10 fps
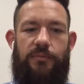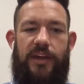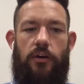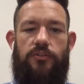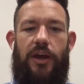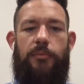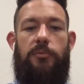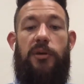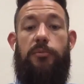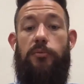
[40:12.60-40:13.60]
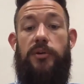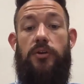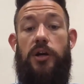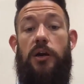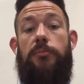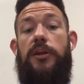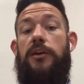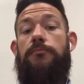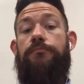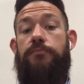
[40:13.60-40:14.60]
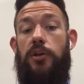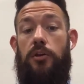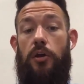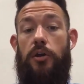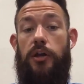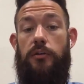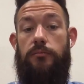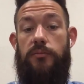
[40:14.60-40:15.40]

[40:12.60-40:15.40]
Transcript: They also happen to be a Primera company, Klarna.